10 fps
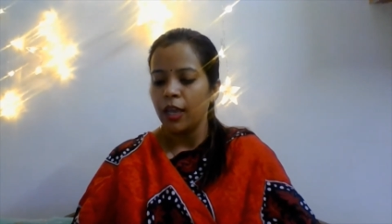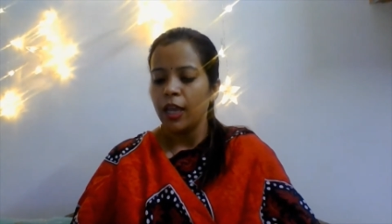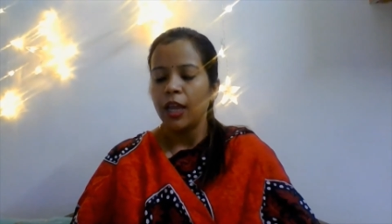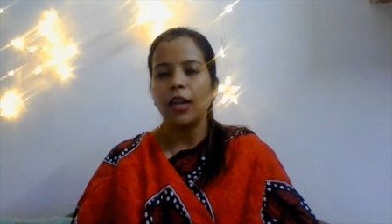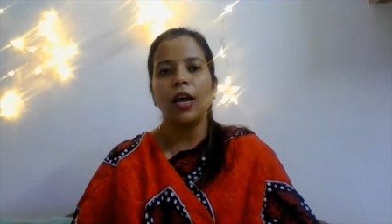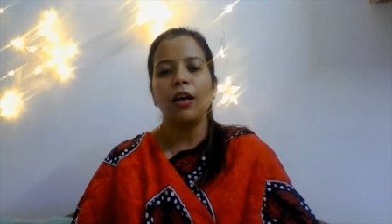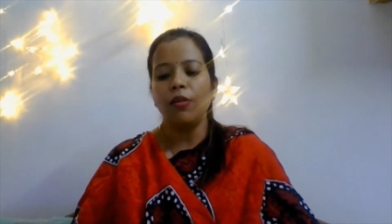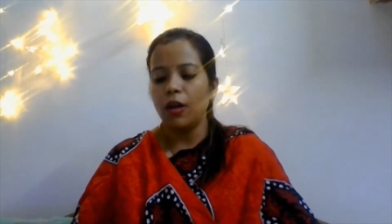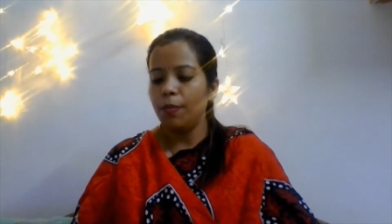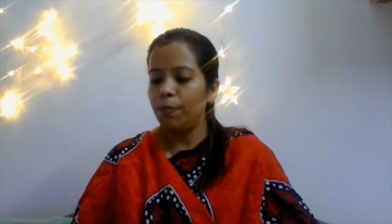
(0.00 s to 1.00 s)
Now
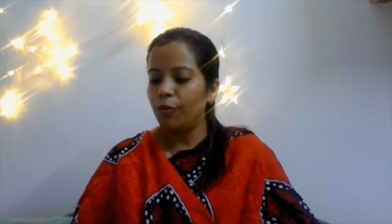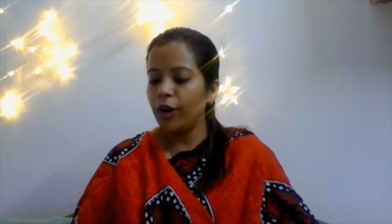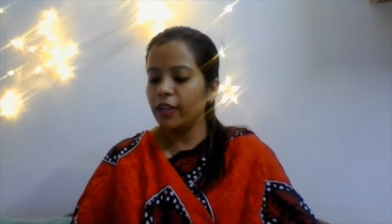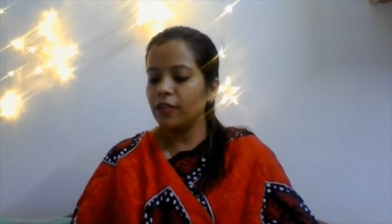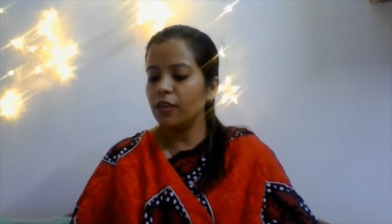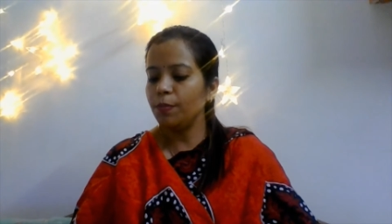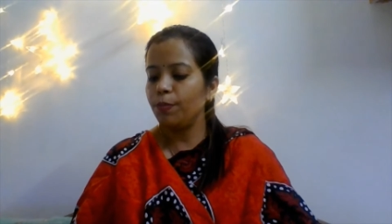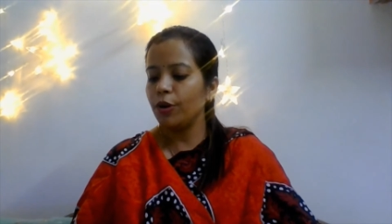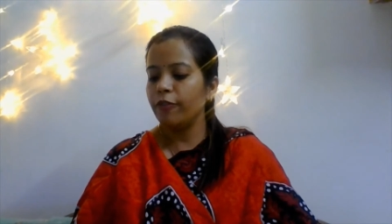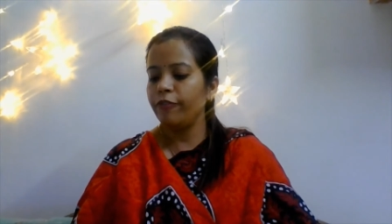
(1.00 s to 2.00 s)
a present
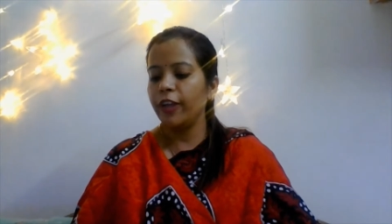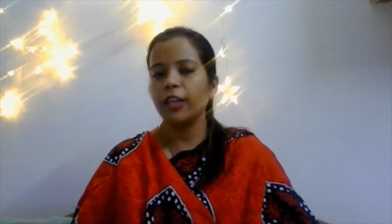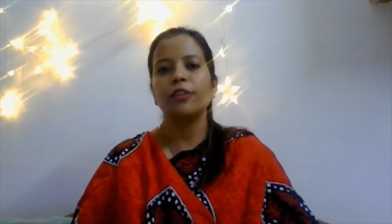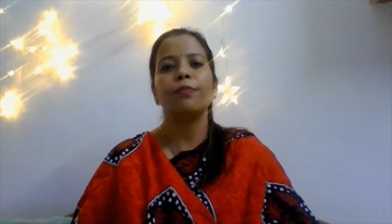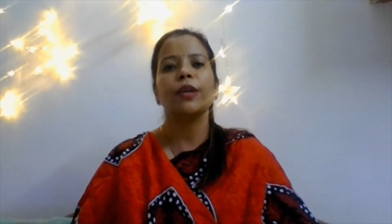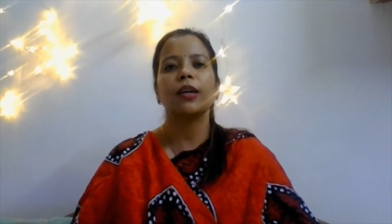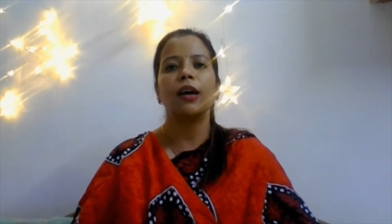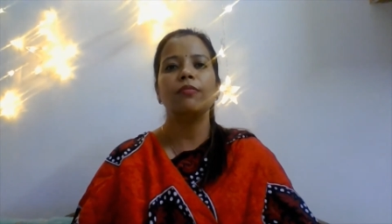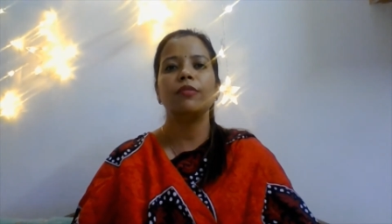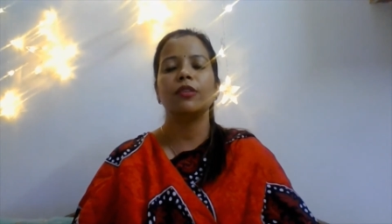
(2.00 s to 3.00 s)
perfect
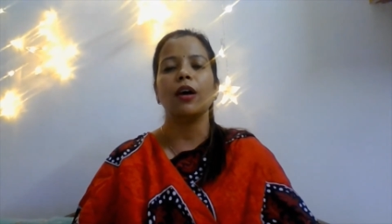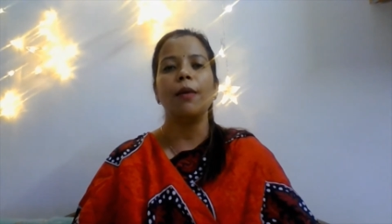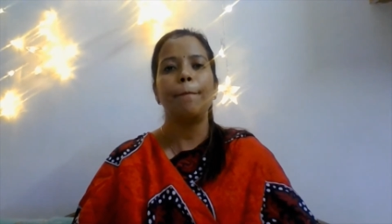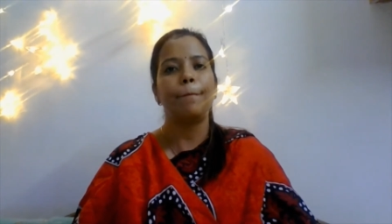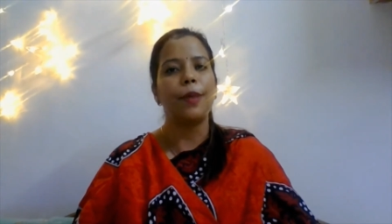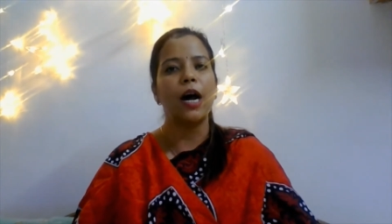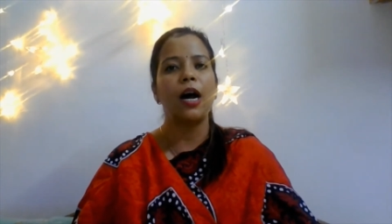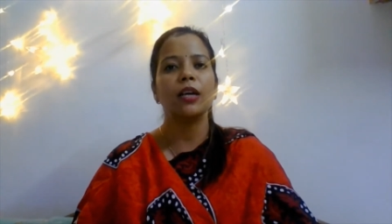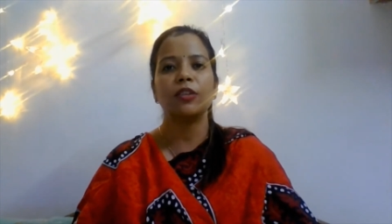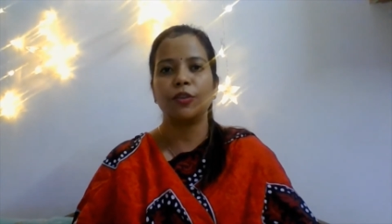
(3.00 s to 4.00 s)
becomes a
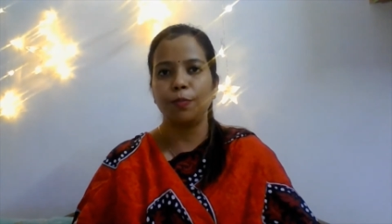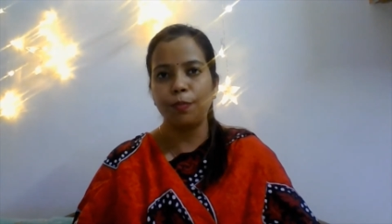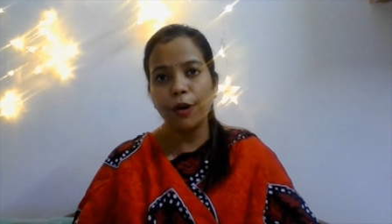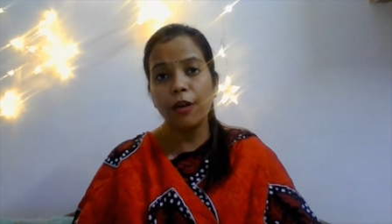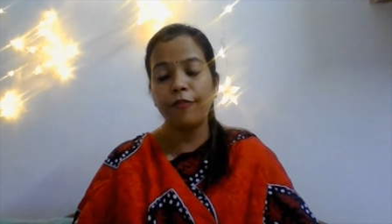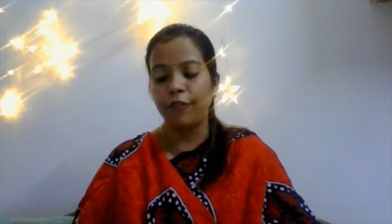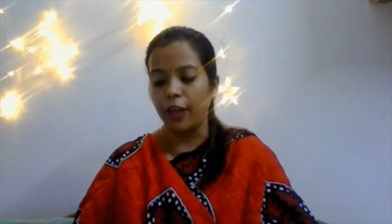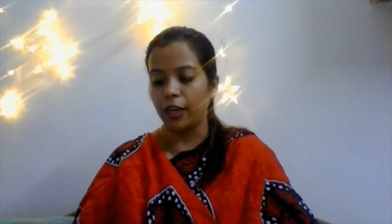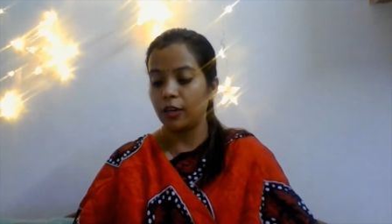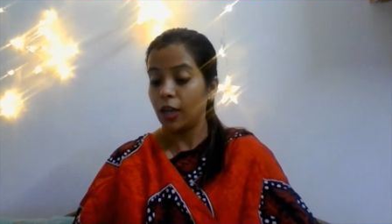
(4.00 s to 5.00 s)
past
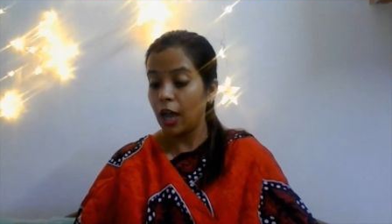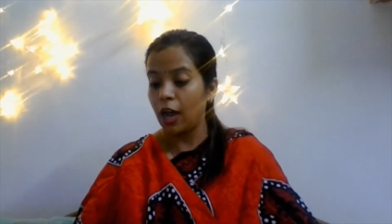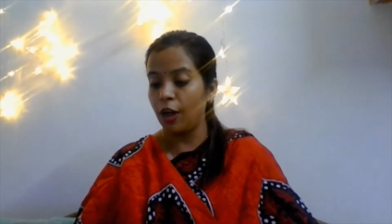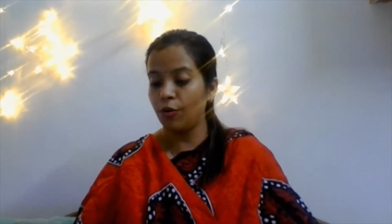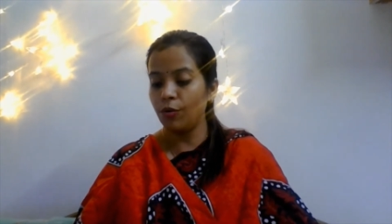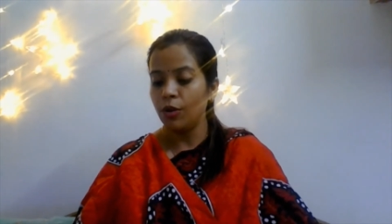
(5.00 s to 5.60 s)
perfect. How?